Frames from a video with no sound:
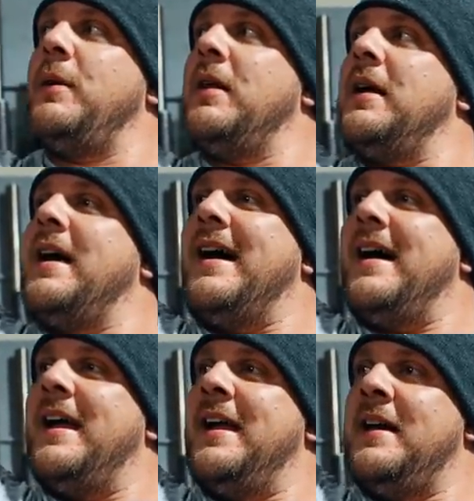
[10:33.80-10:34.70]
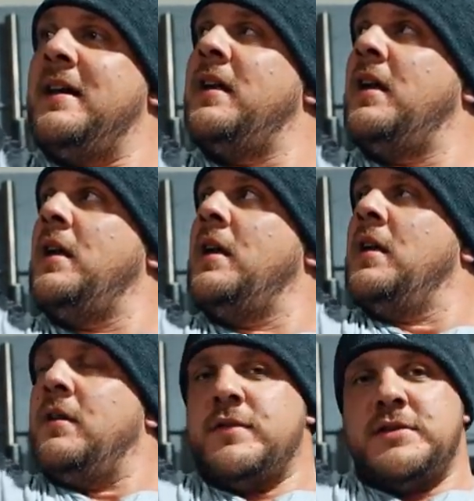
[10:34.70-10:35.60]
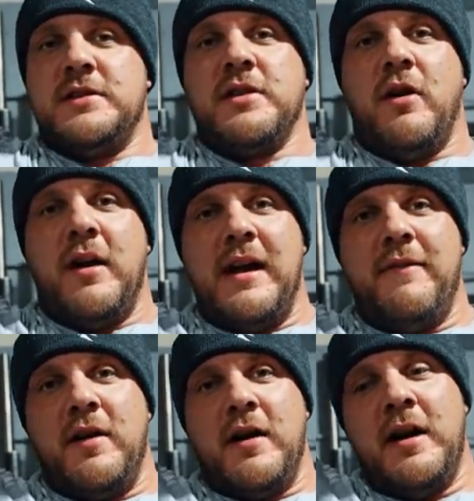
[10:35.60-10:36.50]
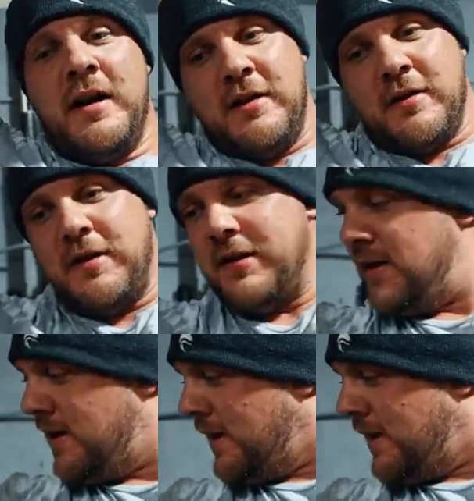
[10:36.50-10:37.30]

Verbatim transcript: the way like that, obviously it's a lot heavier and you're going to